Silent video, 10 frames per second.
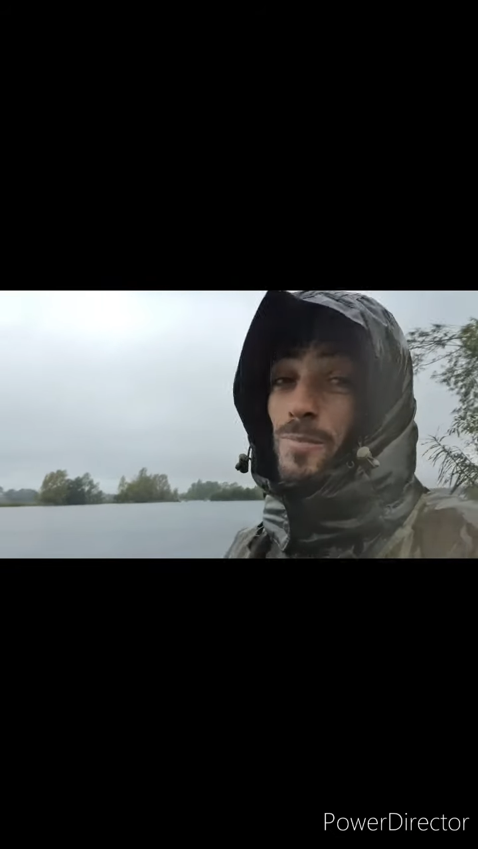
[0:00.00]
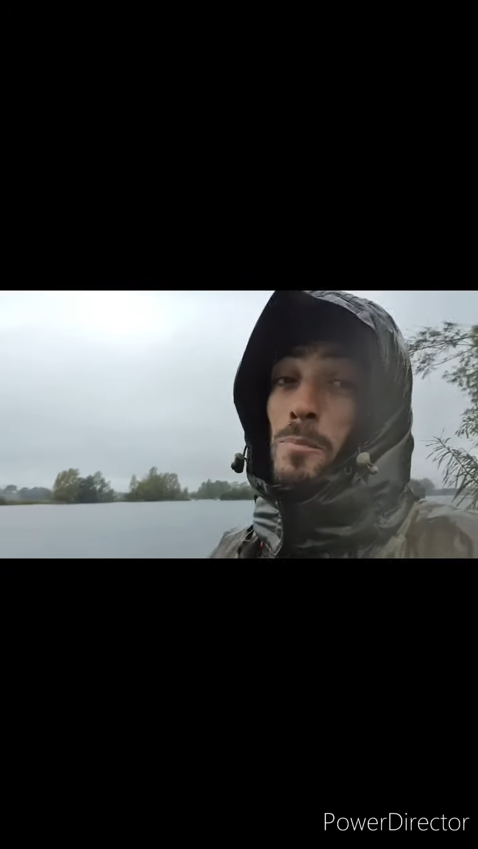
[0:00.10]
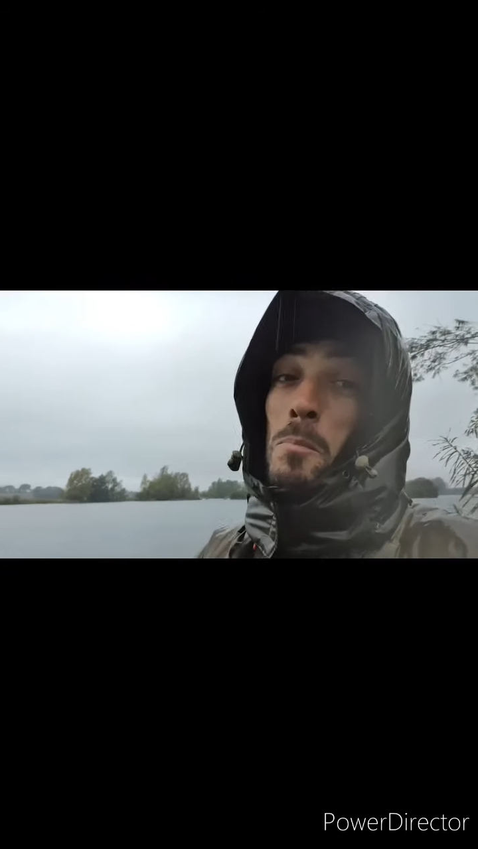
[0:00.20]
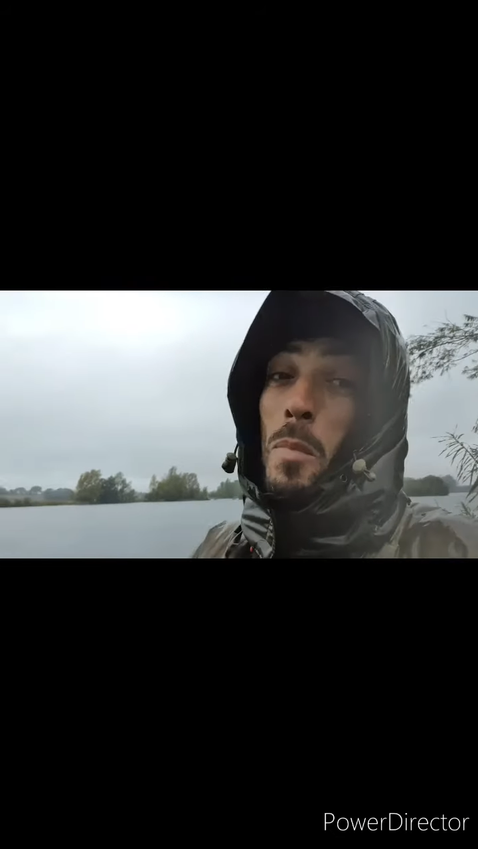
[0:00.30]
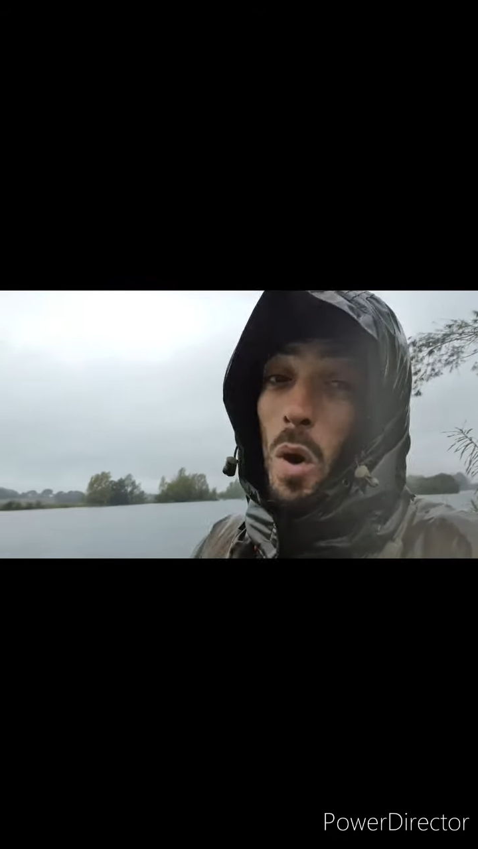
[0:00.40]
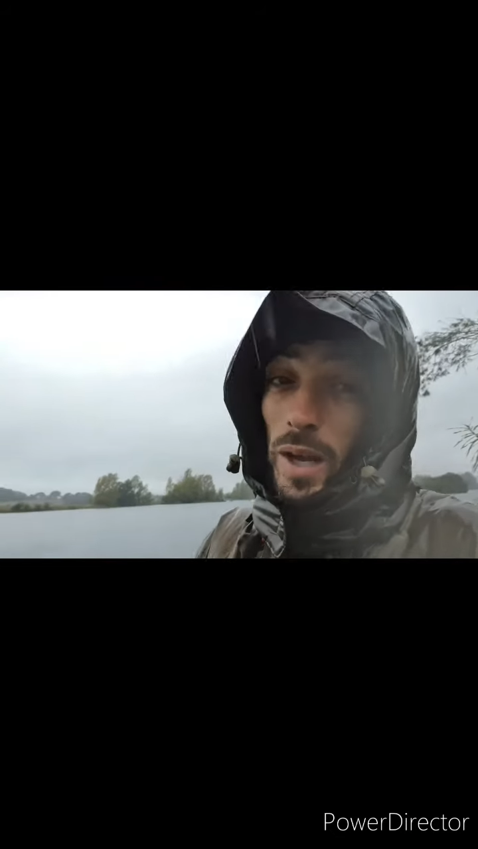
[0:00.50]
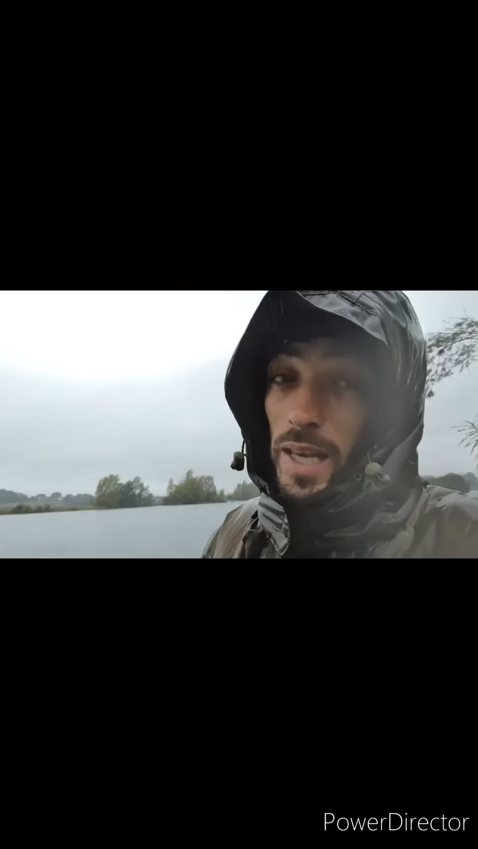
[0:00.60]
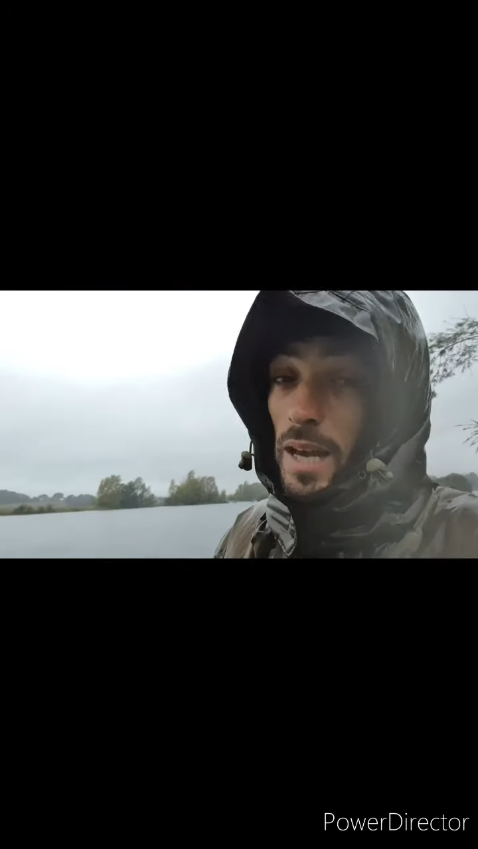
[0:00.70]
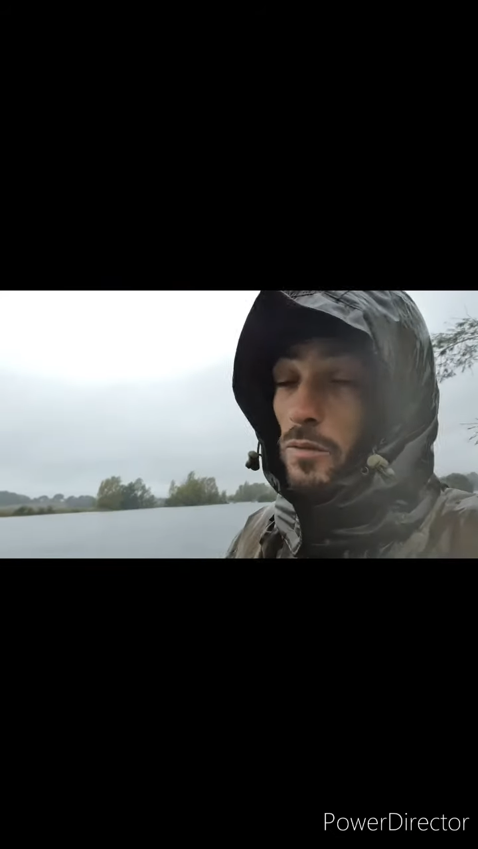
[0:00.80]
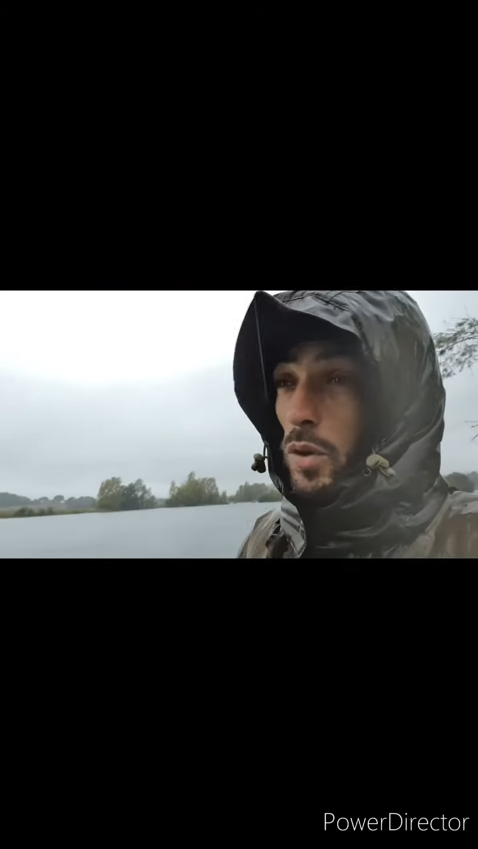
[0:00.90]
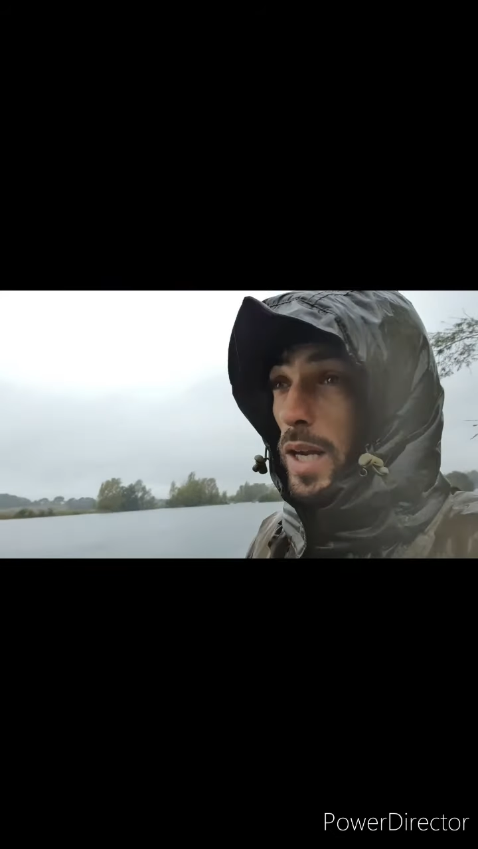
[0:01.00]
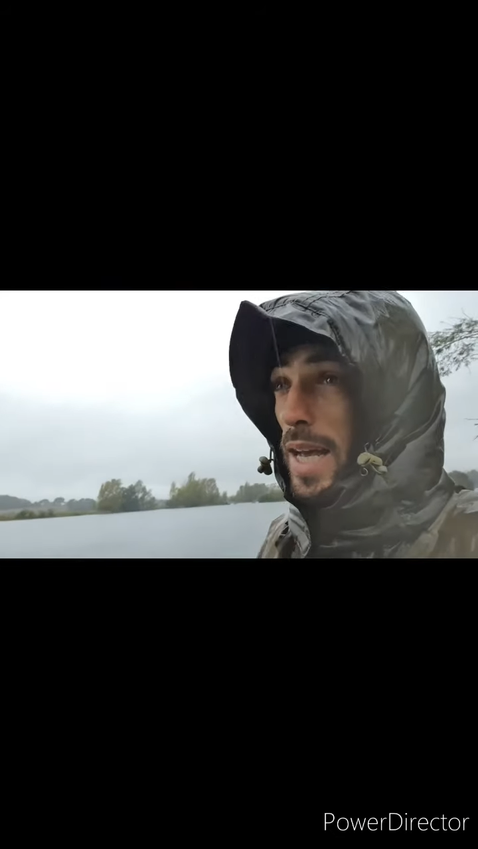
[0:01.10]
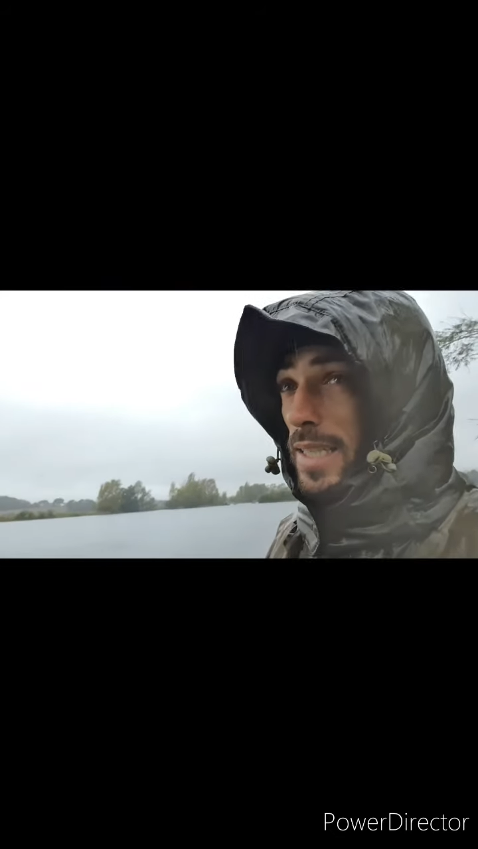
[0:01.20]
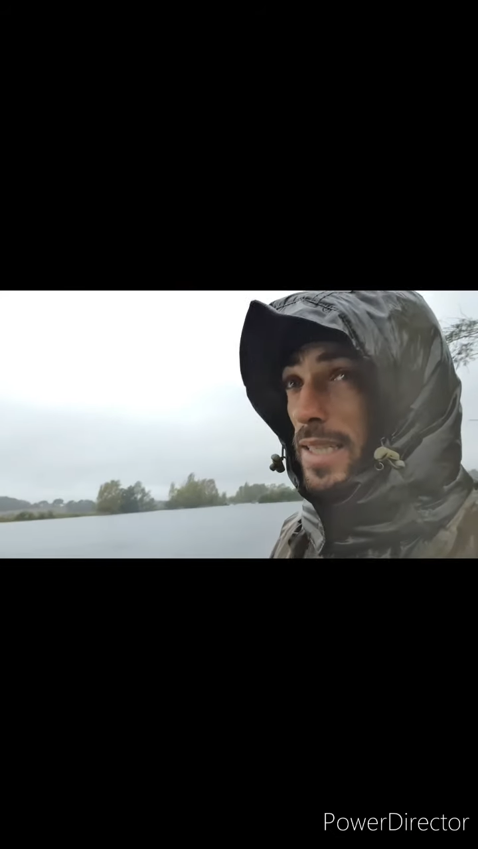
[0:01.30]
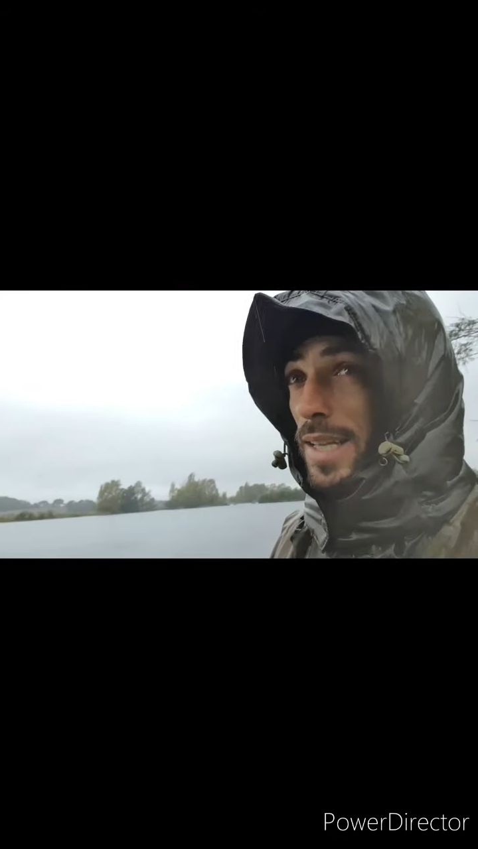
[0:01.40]
might get a rod
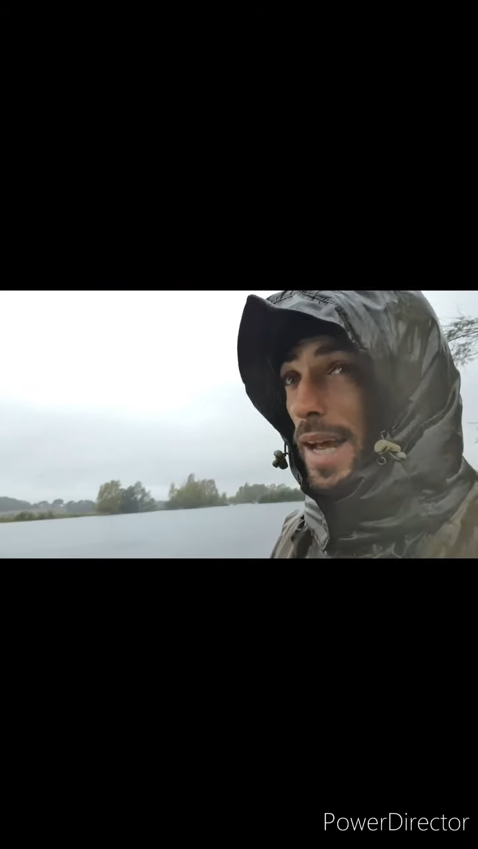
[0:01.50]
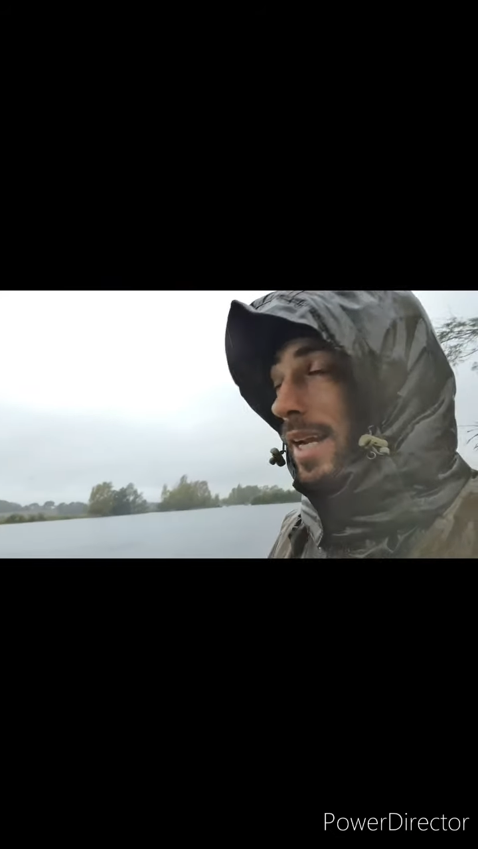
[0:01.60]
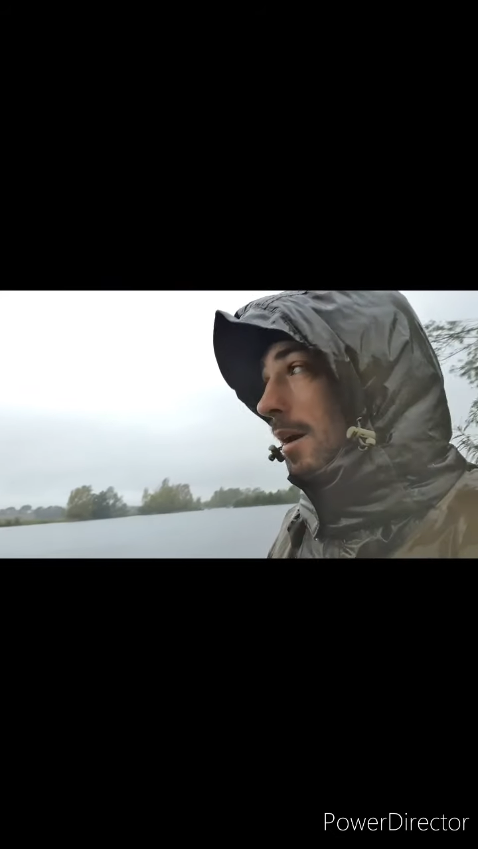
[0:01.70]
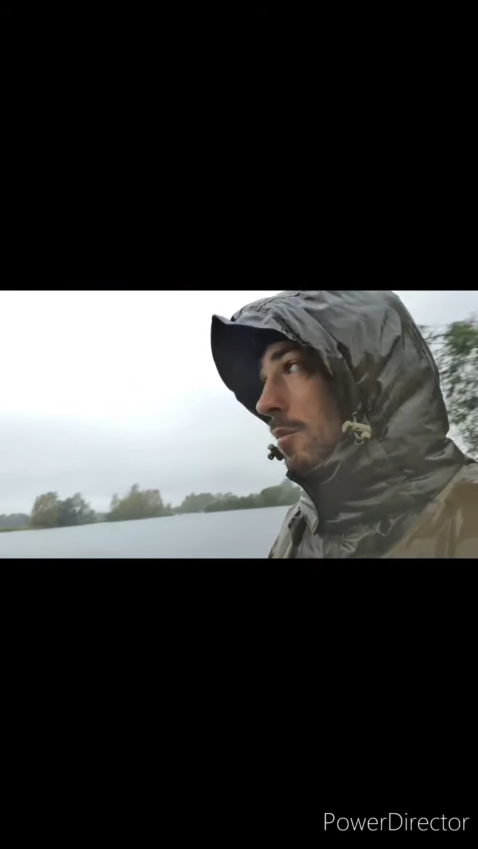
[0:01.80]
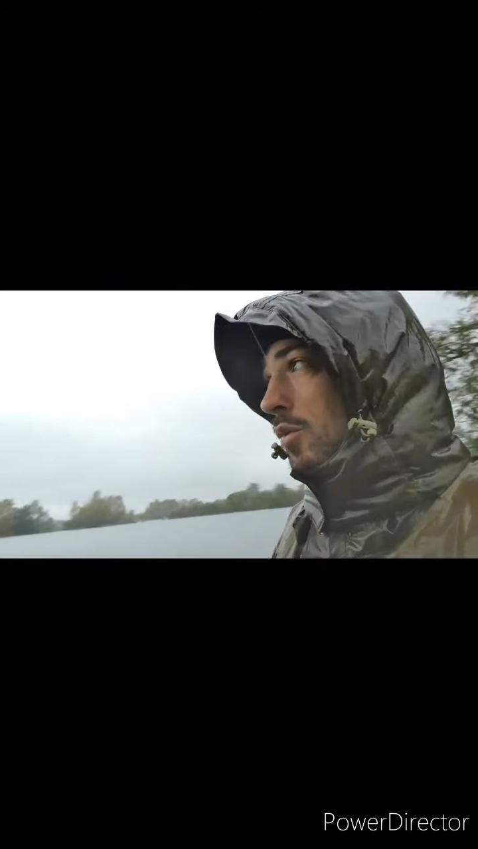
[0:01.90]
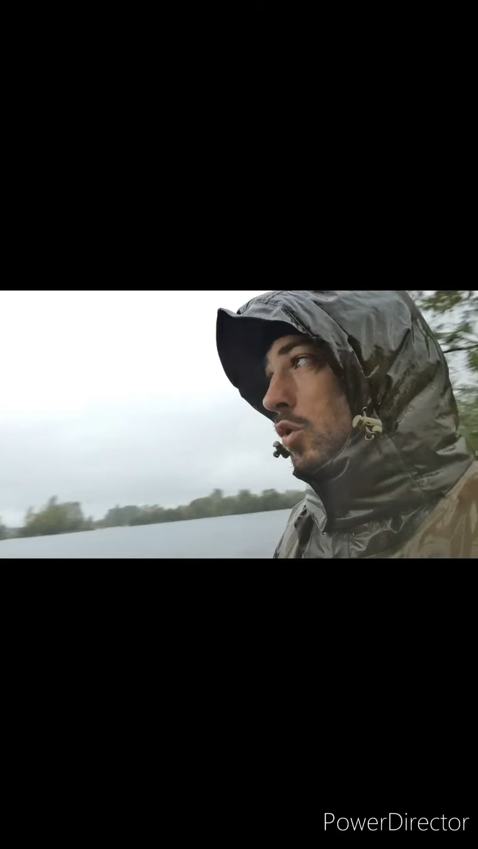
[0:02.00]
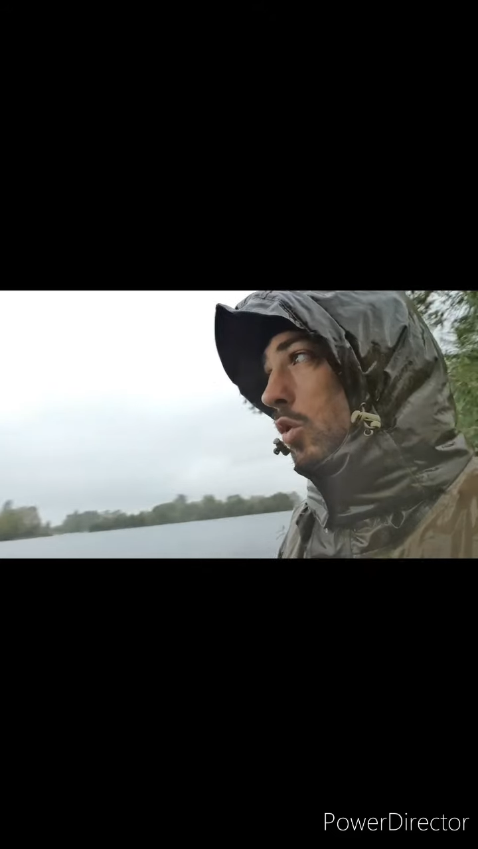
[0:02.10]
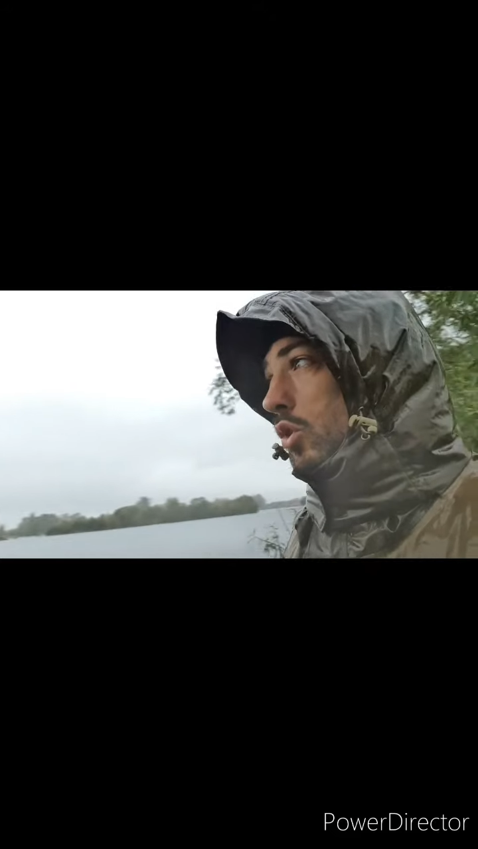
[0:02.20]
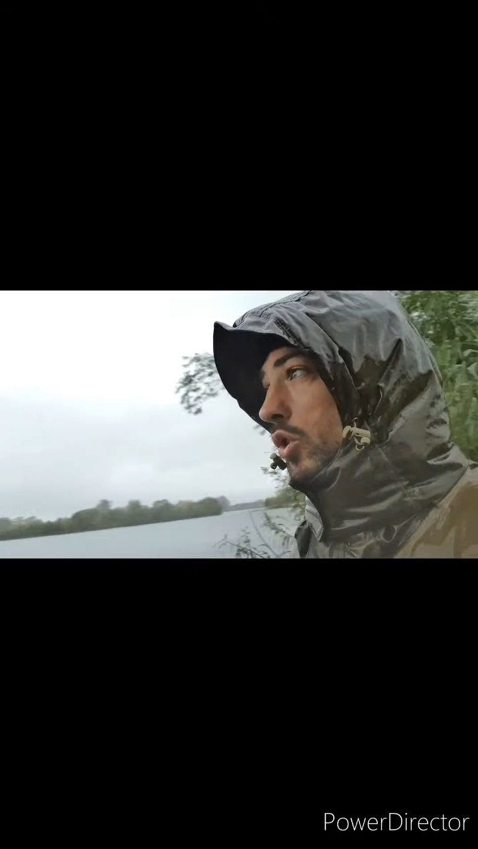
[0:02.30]
out today i'm not